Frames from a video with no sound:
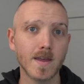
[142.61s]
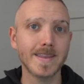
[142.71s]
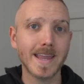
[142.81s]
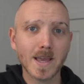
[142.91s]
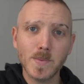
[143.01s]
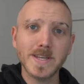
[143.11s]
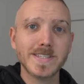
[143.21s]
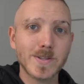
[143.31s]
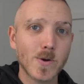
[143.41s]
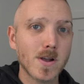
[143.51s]
Now, can we
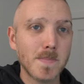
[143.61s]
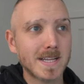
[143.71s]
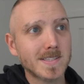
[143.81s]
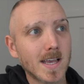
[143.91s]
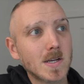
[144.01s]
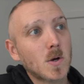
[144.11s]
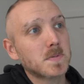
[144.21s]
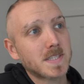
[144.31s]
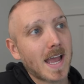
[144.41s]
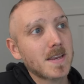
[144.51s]
just talk about Suncorp
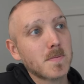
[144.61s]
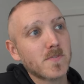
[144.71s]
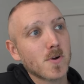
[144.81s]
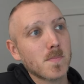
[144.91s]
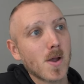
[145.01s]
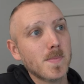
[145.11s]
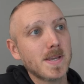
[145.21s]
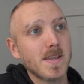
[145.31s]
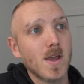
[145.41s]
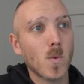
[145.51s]
Stadium for a
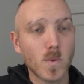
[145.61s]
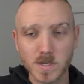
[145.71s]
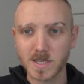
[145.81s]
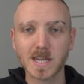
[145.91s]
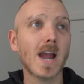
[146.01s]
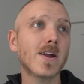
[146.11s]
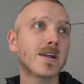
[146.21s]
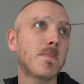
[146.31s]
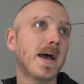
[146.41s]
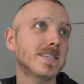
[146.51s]
moment? What is the current
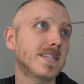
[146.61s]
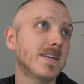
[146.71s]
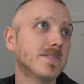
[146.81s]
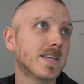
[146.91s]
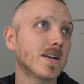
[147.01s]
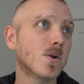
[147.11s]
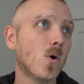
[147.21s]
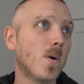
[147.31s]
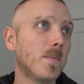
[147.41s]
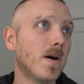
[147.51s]
capacity of
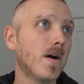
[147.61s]
Suncorp?